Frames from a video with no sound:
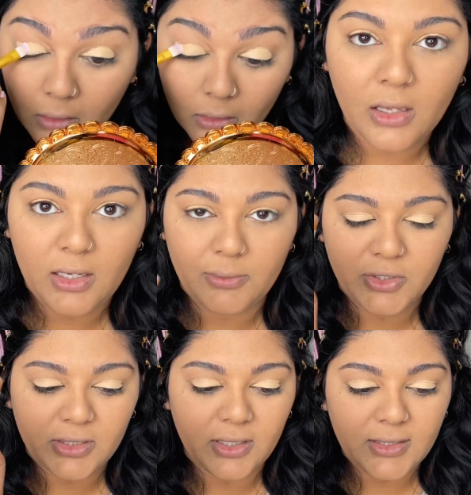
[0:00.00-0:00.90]
And I'm
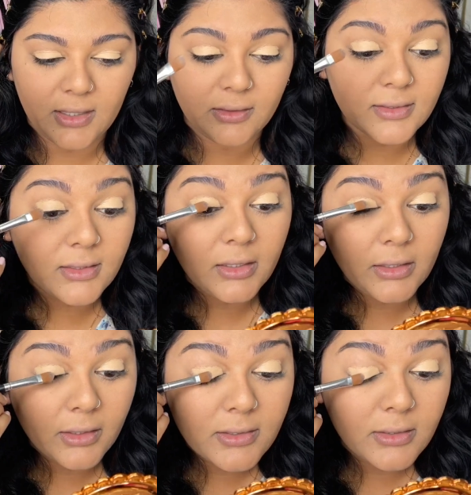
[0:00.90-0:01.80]
just gonna take this
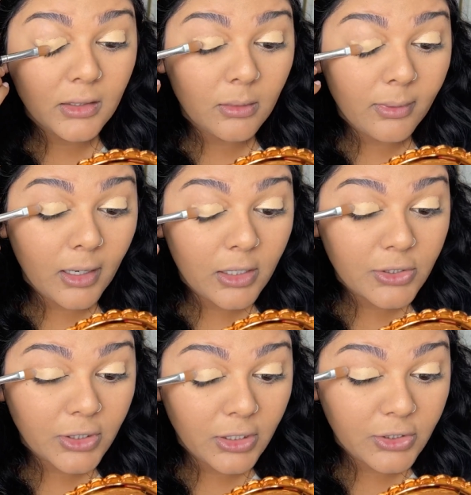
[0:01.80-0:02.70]
clean concealer
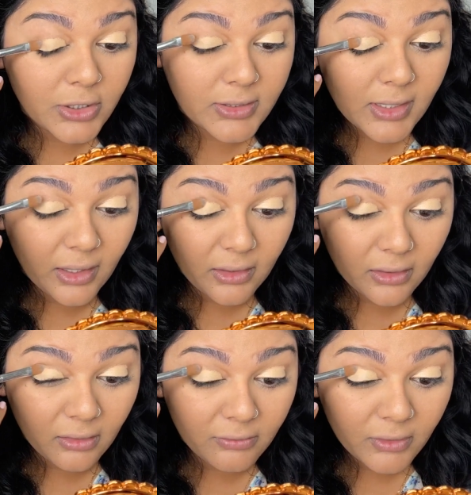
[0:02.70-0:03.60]
brush and just kind
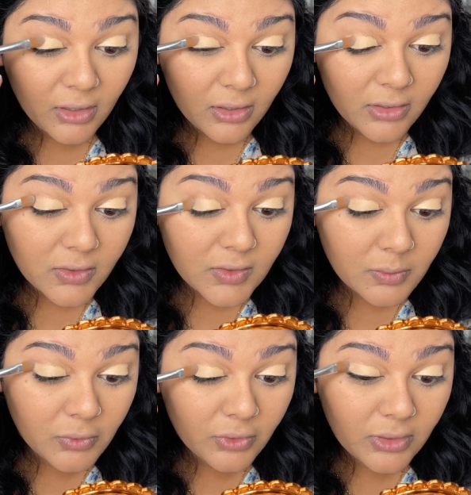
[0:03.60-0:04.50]
of
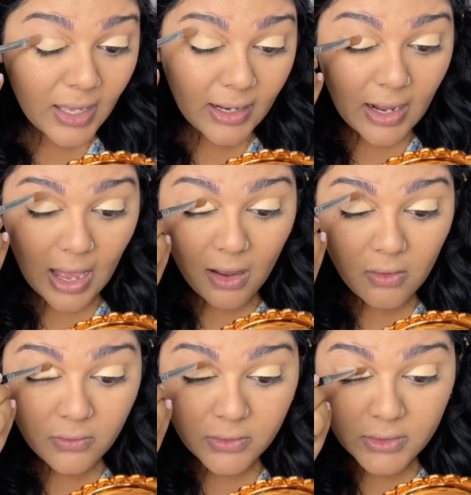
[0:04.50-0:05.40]
smooth that
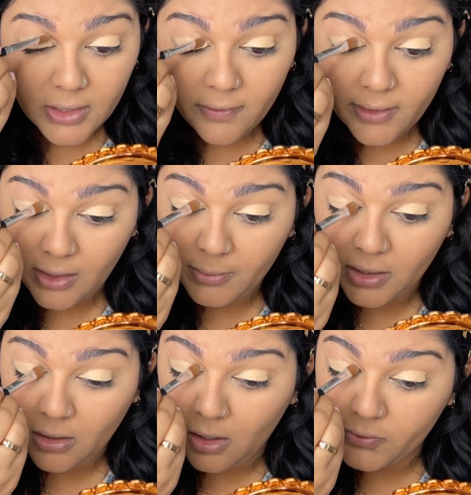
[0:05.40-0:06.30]
out, and then I'm
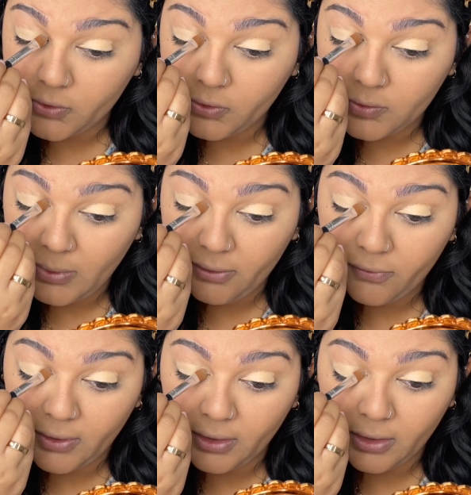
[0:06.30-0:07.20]
gonna also use my
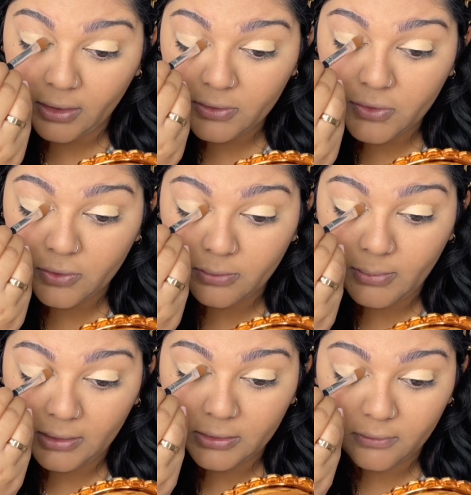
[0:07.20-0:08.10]
finger to
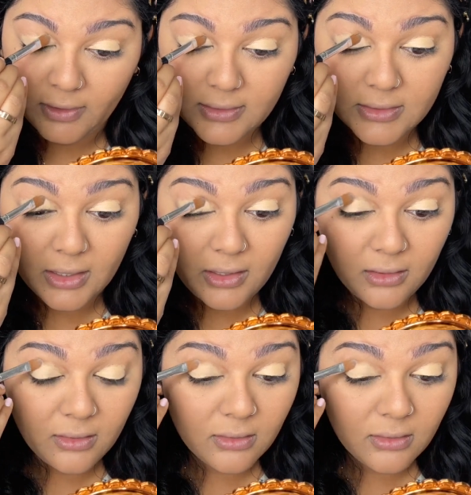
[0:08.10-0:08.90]
melt the rest in.